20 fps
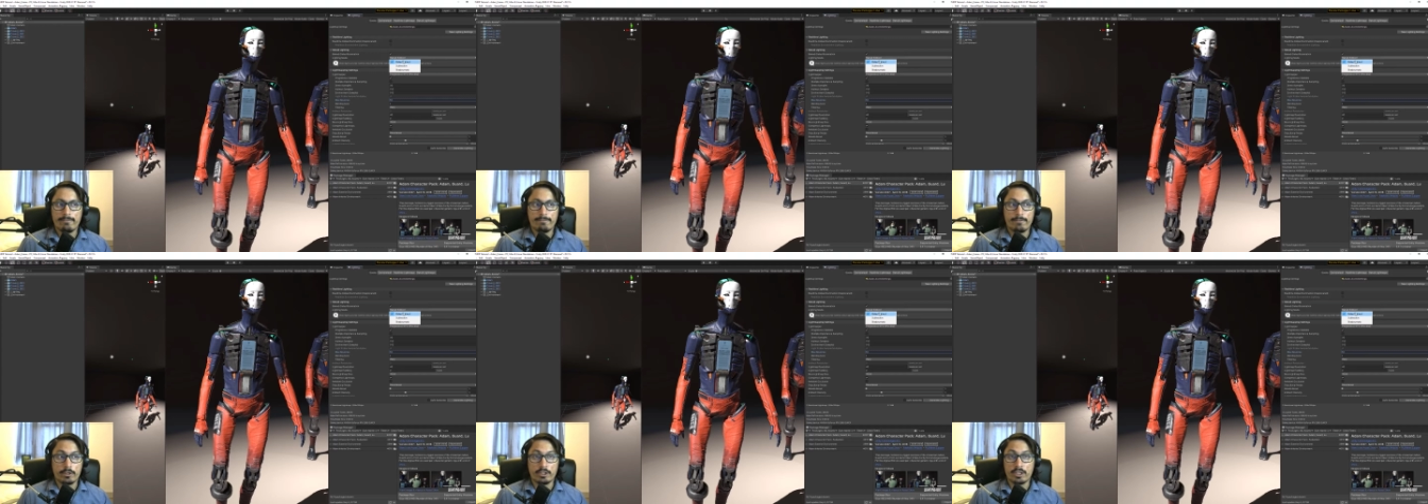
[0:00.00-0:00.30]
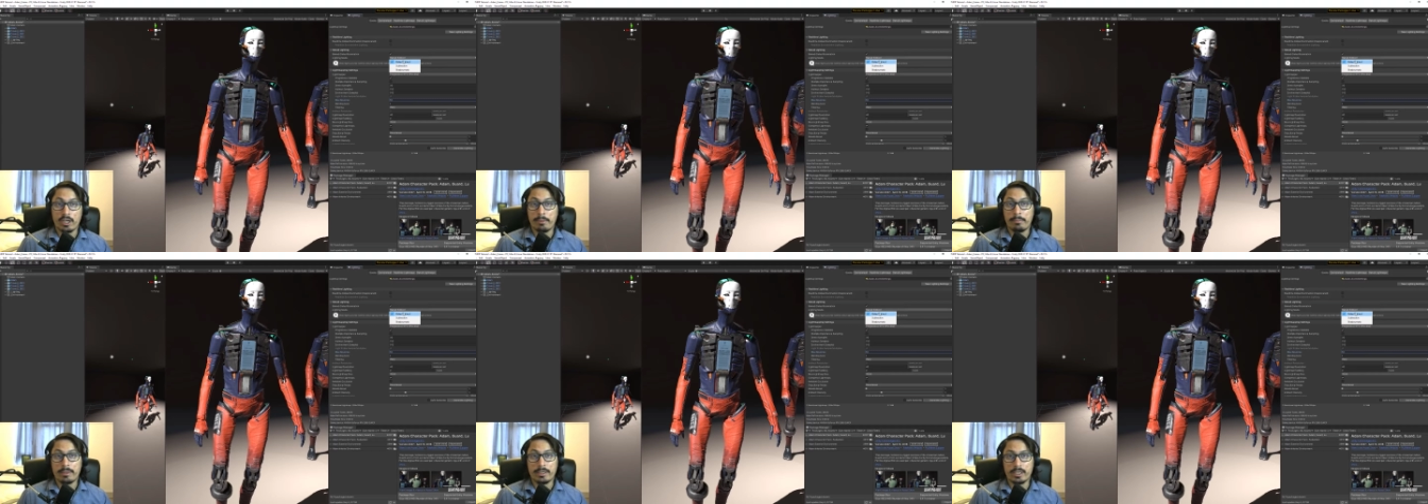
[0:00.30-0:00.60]
For the
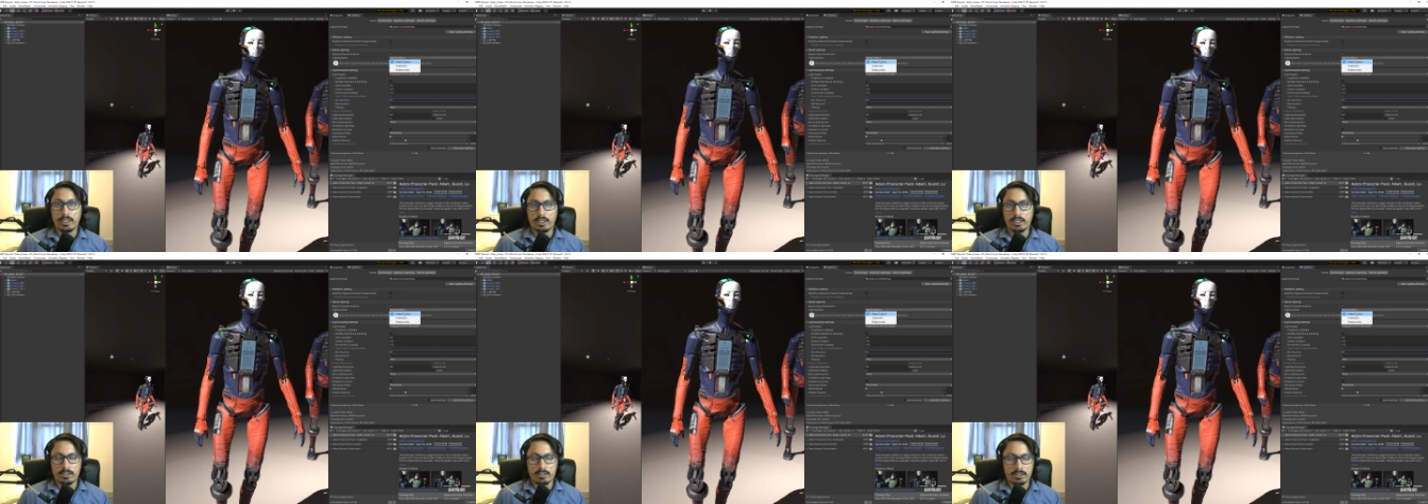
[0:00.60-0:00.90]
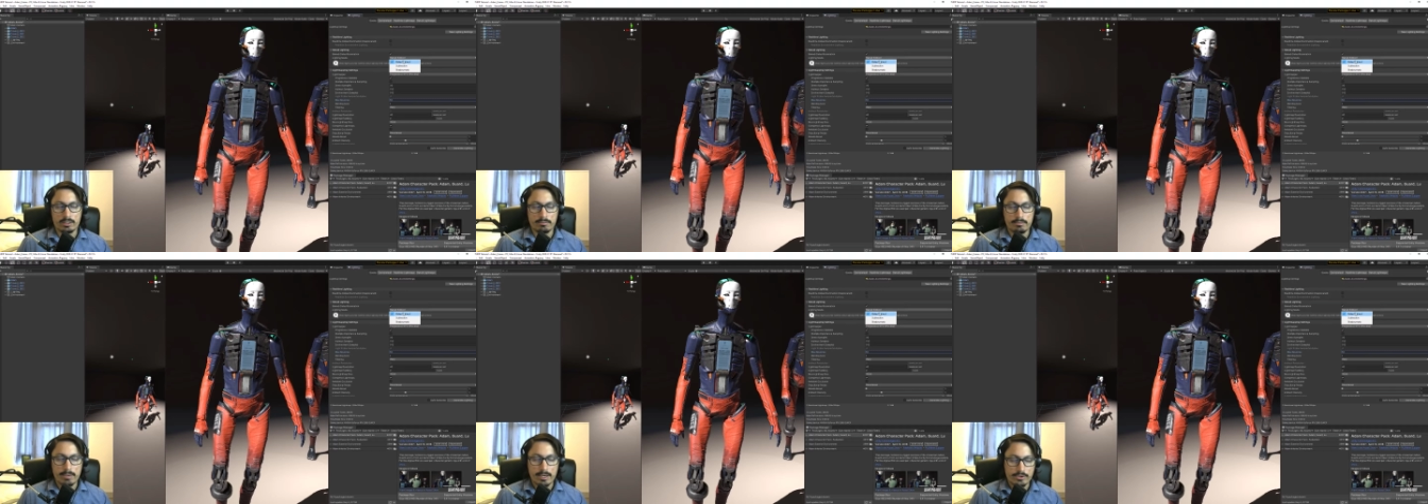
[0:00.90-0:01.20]
timing, it
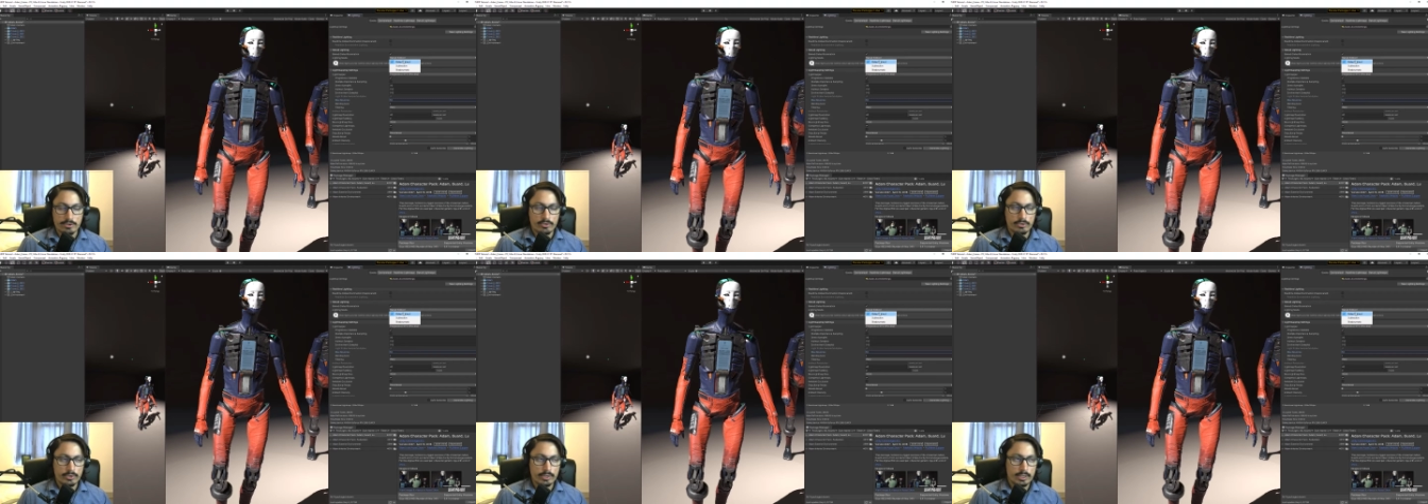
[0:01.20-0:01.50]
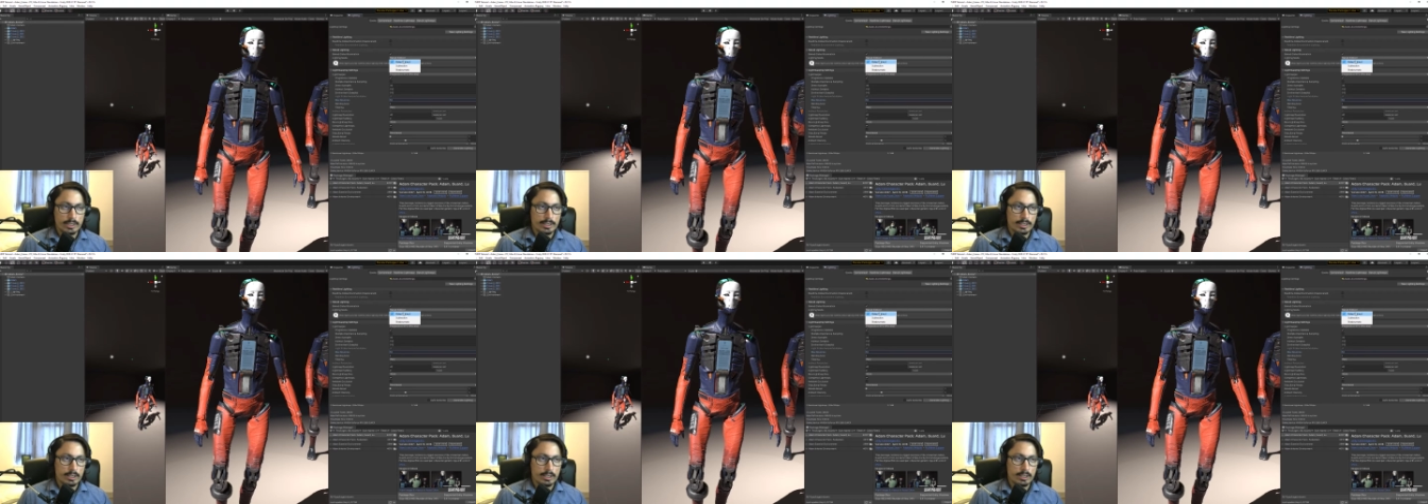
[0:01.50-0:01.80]
doesn't matter
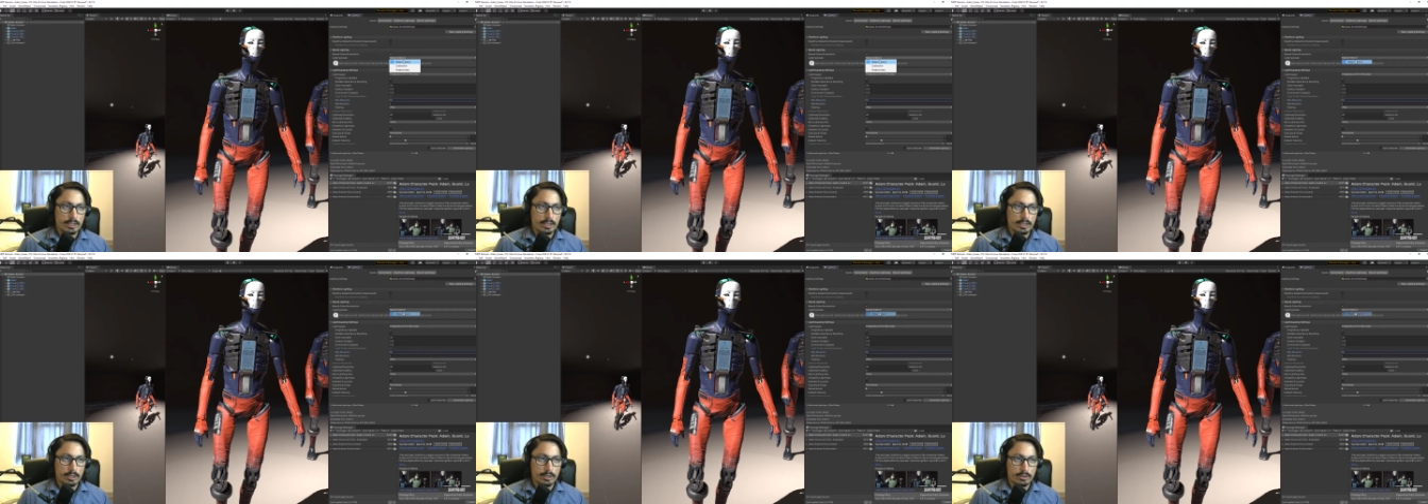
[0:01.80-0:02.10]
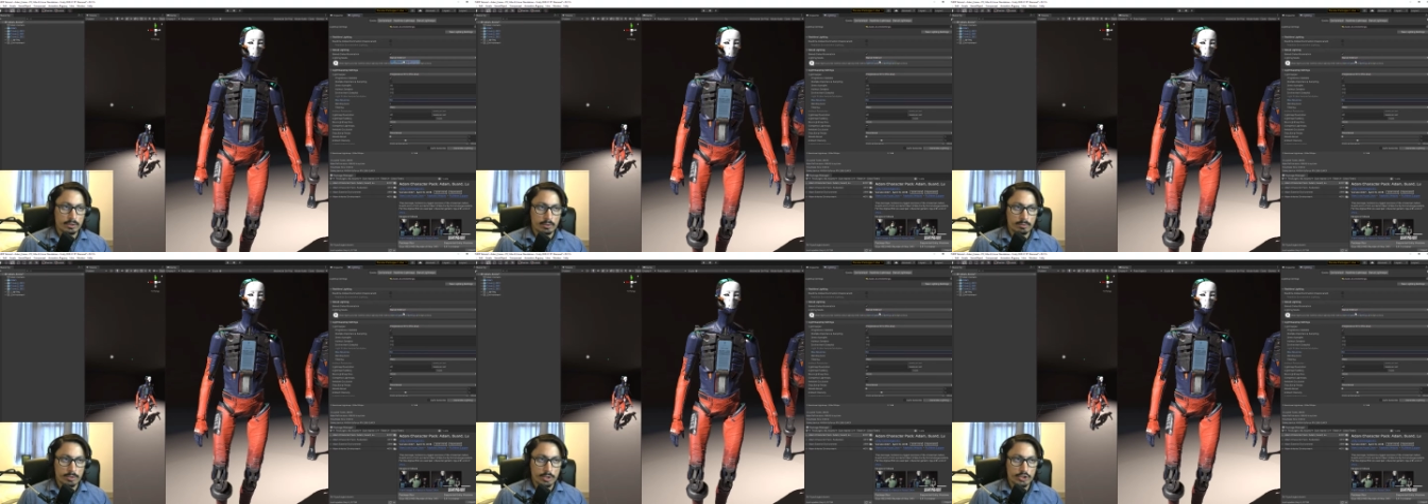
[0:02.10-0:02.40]
really uh,
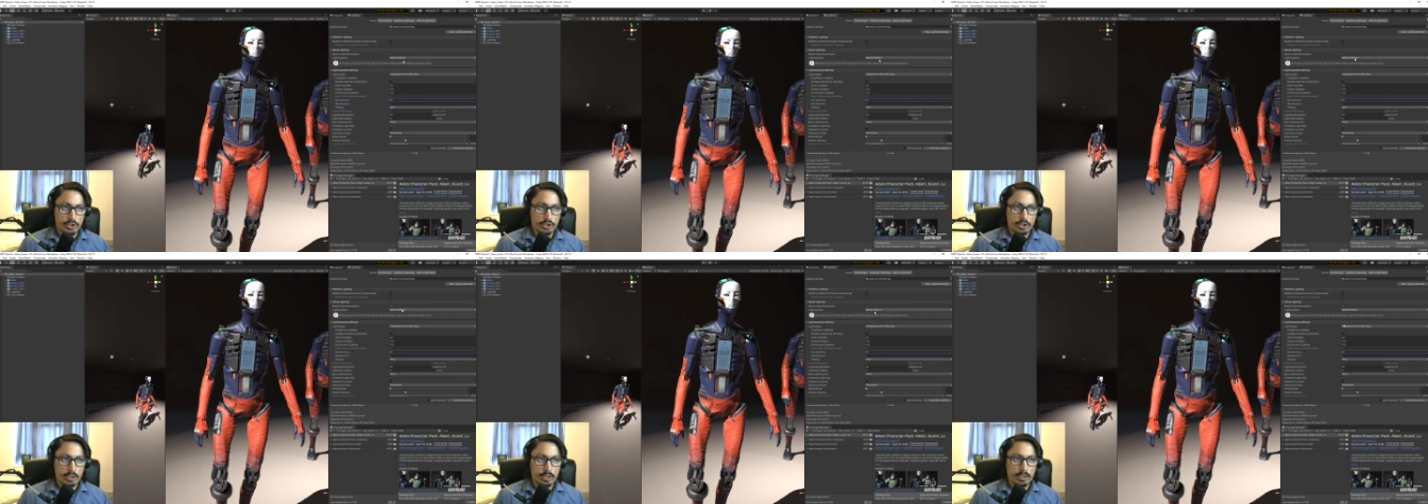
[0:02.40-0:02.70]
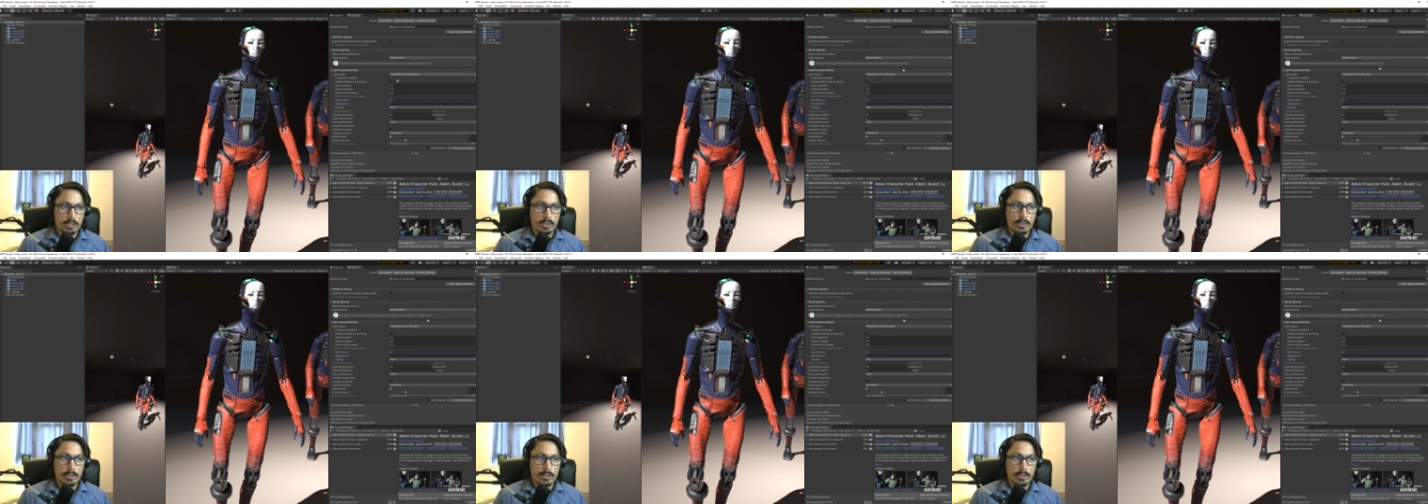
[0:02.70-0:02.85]
too much,